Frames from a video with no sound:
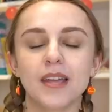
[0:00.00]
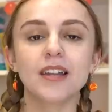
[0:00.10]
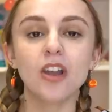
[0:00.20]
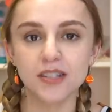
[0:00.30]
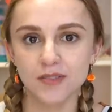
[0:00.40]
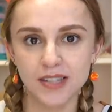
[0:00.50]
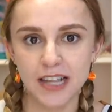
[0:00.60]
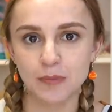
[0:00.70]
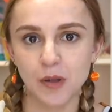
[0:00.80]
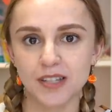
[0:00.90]
In lots of
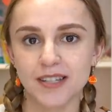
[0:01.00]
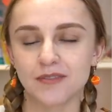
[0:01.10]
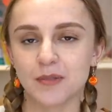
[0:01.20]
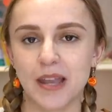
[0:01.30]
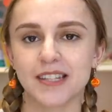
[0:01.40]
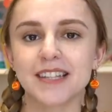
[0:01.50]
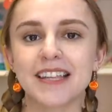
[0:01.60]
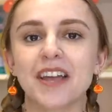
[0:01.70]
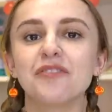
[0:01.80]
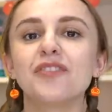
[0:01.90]
sex positive spaces,
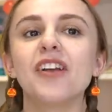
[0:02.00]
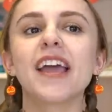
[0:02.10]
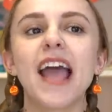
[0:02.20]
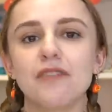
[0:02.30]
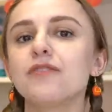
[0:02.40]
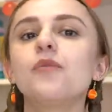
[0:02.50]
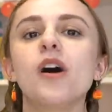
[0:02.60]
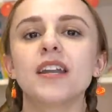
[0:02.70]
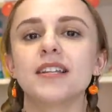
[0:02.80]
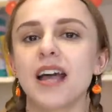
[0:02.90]
it can feel like
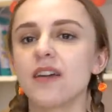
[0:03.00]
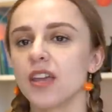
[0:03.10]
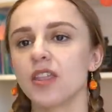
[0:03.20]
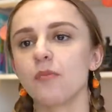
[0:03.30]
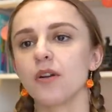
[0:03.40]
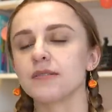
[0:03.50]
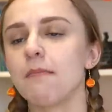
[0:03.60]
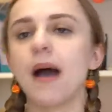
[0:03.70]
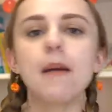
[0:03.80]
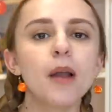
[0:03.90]
everyone is having the most
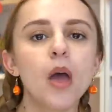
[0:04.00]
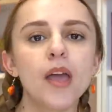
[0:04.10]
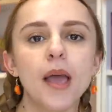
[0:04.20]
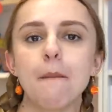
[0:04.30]
mind-blowing,